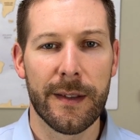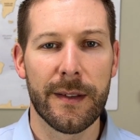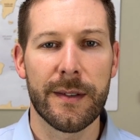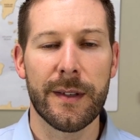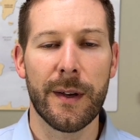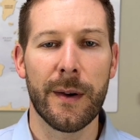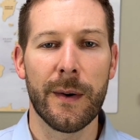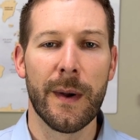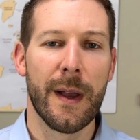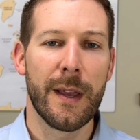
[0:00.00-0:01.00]

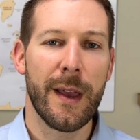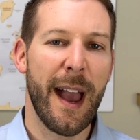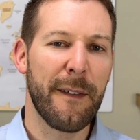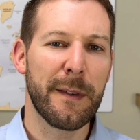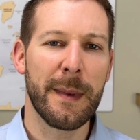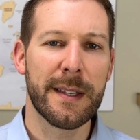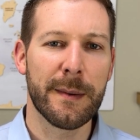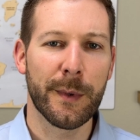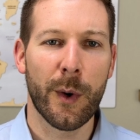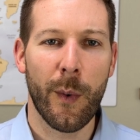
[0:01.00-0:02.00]
So you have to meet
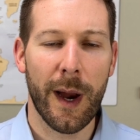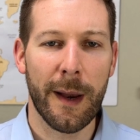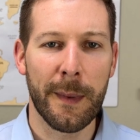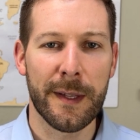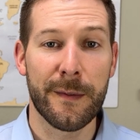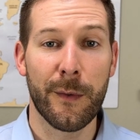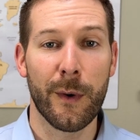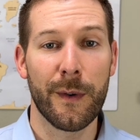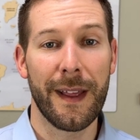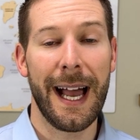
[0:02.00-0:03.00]
some requirements
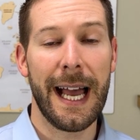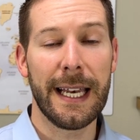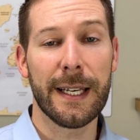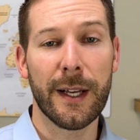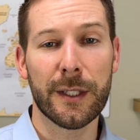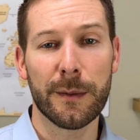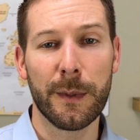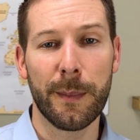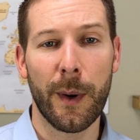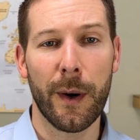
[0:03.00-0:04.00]
for the high
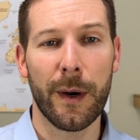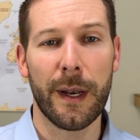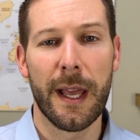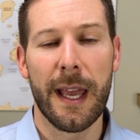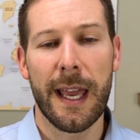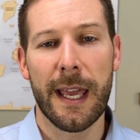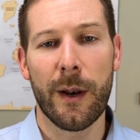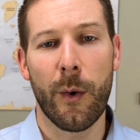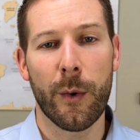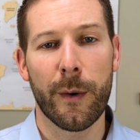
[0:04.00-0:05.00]
deductible part in
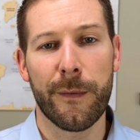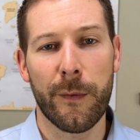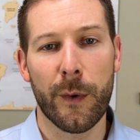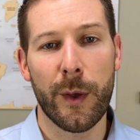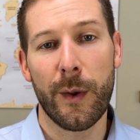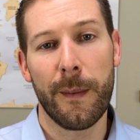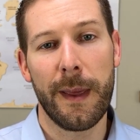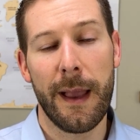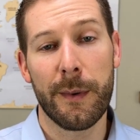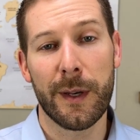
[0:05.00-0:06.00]
order for you to
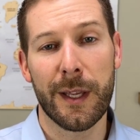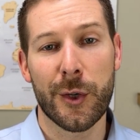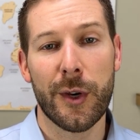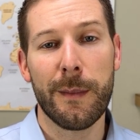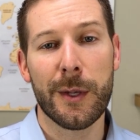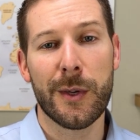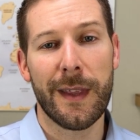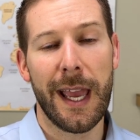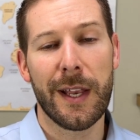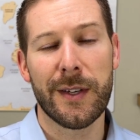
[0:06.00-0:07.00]
be able to contribute to
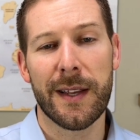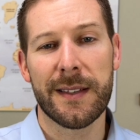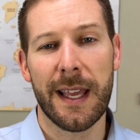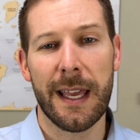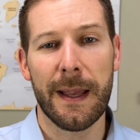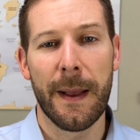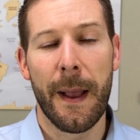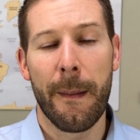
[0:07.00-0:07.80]
the HSA.